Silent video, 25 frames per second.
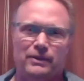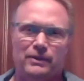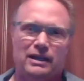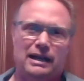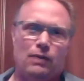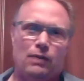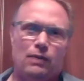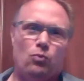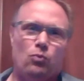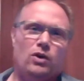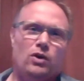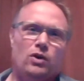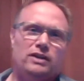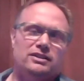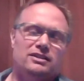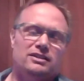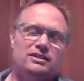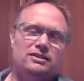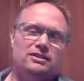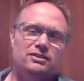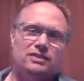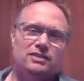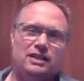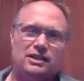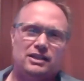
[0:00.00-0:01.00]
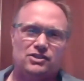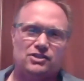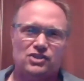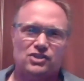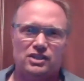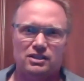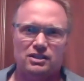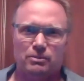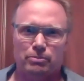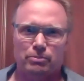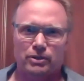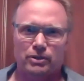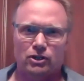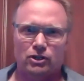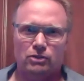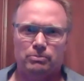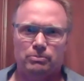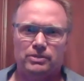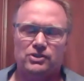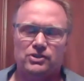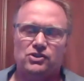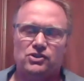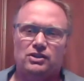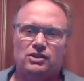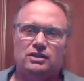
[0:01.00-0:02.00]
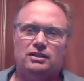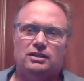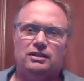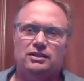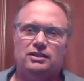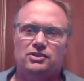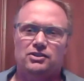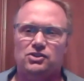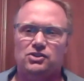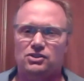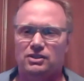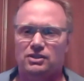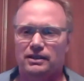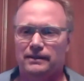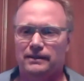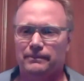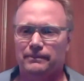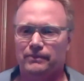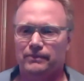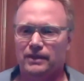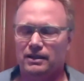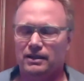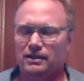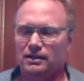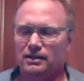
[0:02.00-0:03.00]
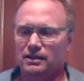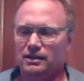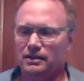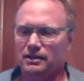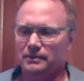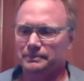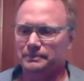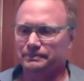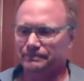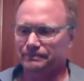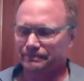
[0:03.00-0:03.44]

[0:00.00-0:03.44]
i want to do that i see the purpose in this um,